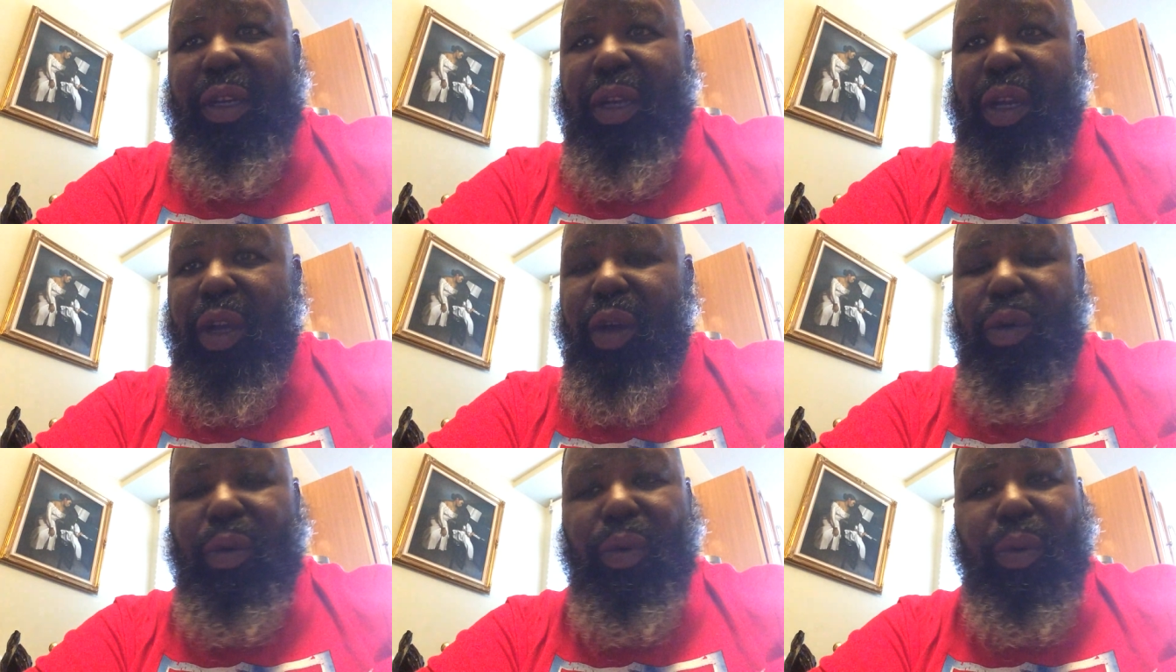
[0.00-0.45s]

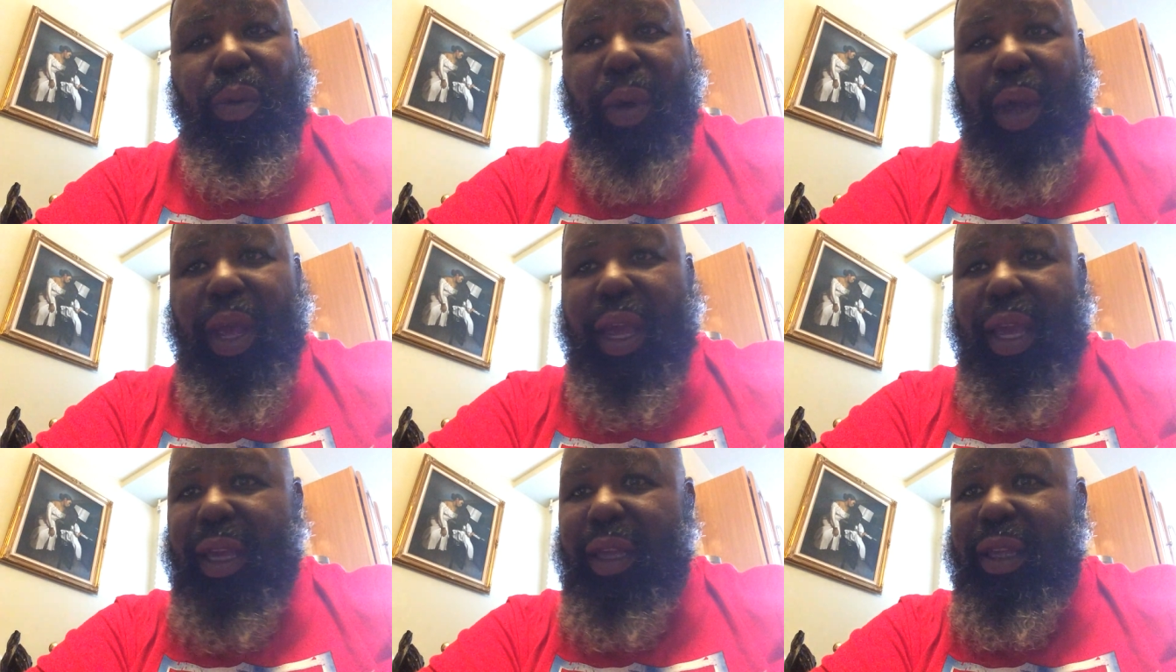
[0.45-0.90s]
no
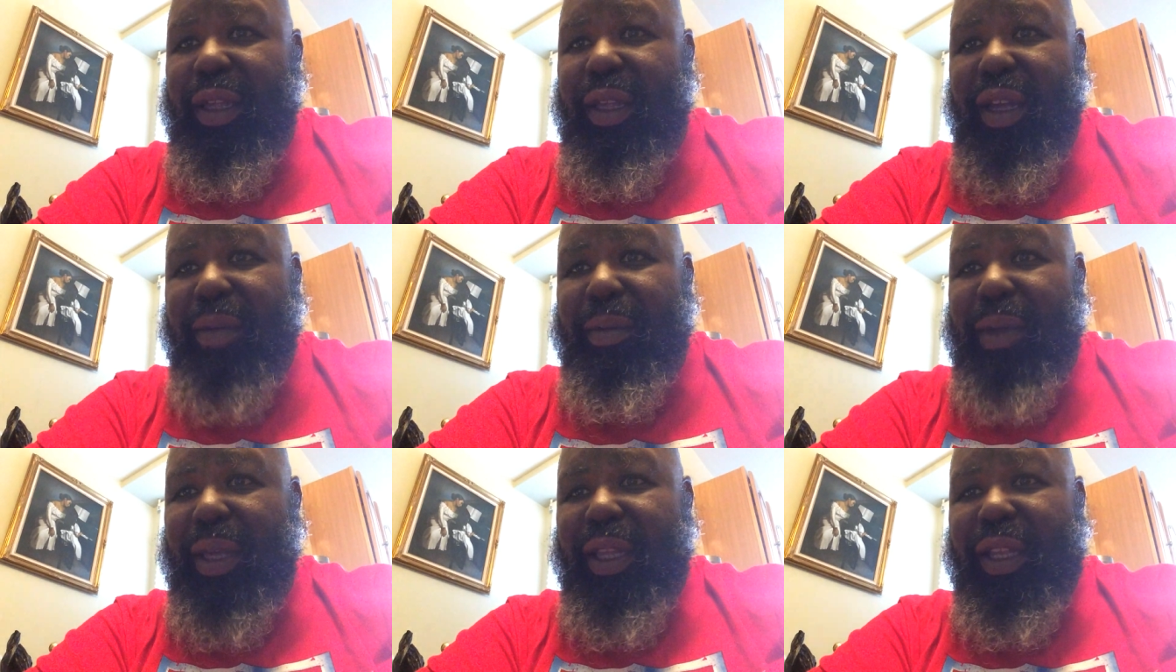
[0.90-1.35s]
way.
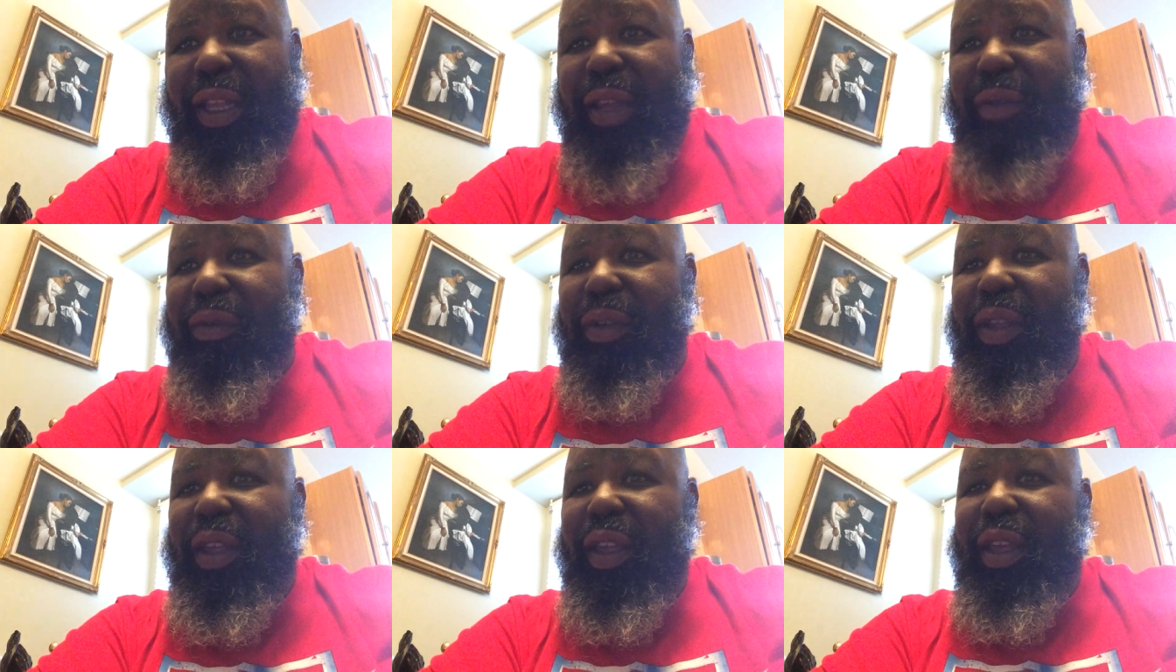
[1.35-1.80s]
I mean,
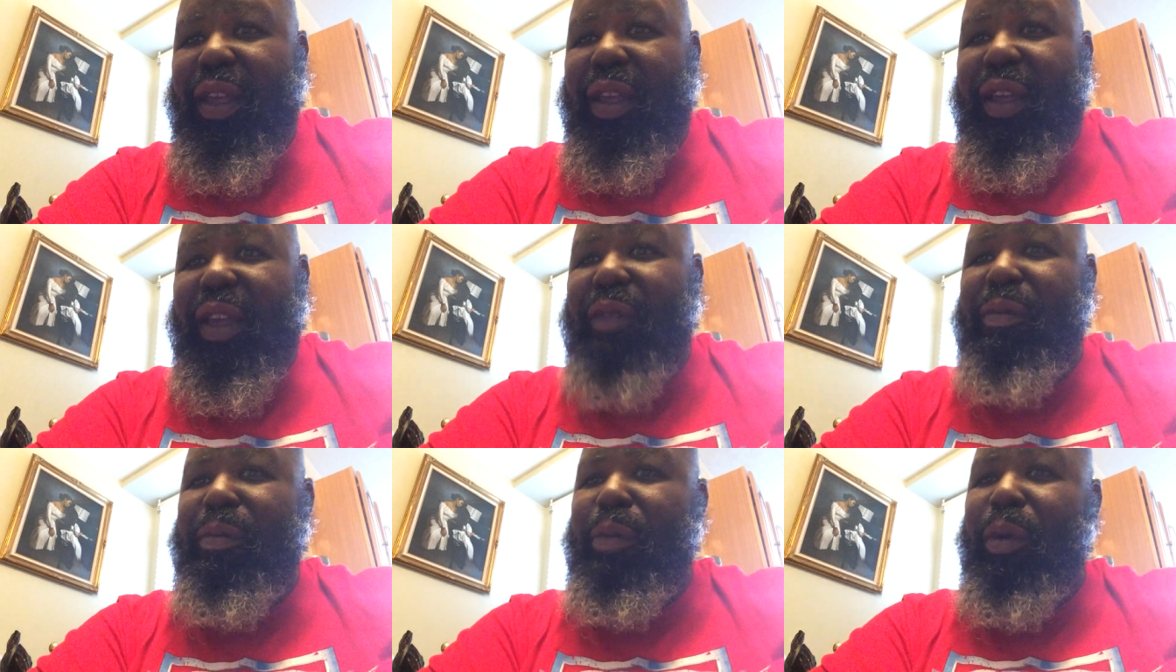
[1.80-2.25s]
if
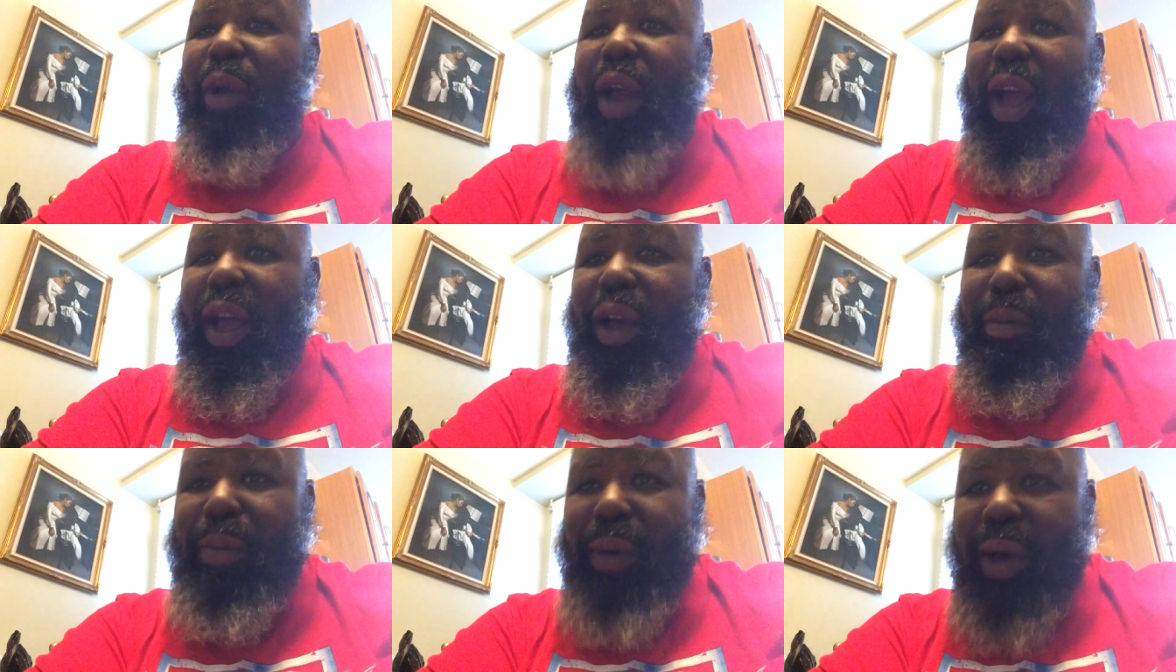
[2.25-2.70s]
if
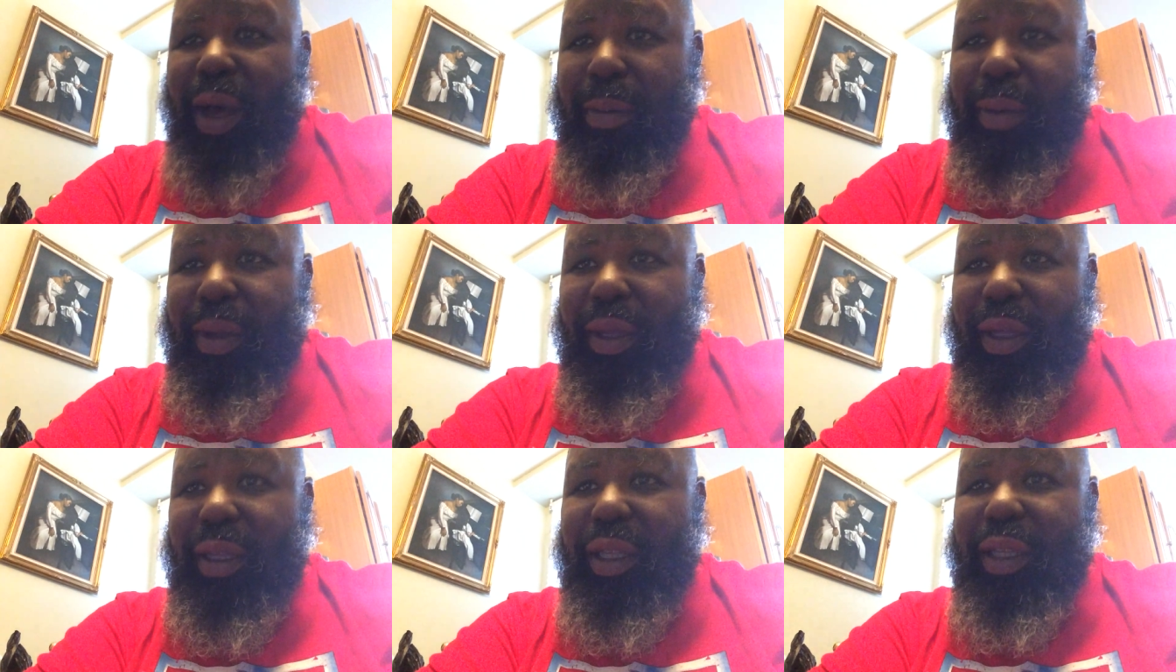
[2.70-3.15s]
Barack
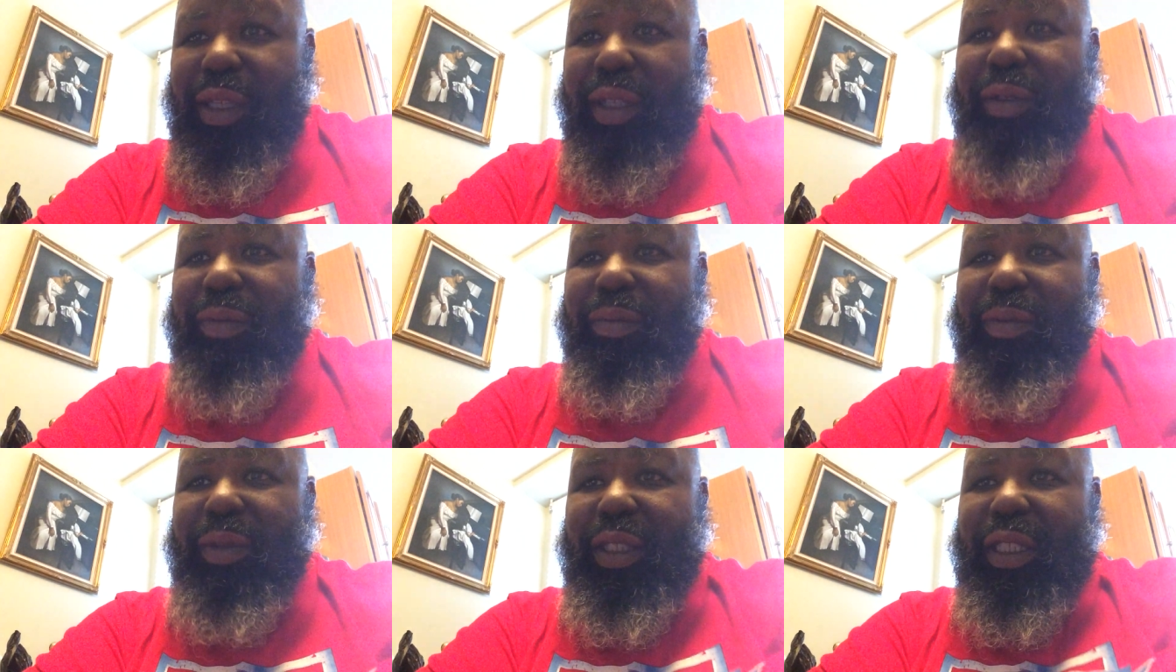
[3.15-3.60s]
Obama
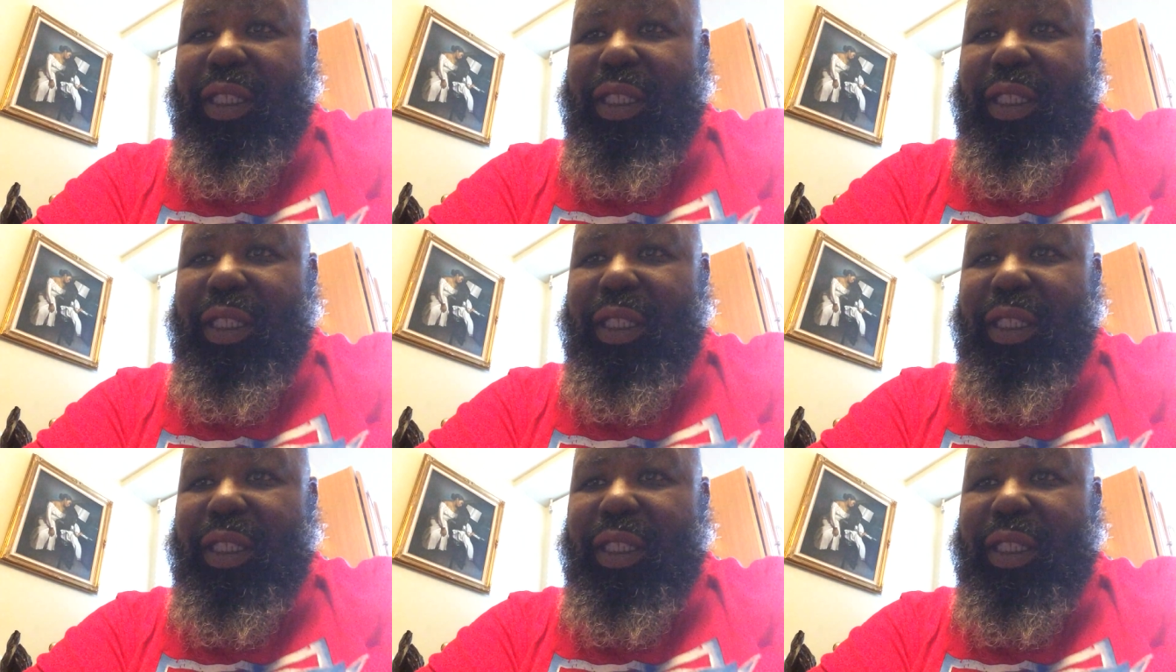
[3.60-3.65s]
can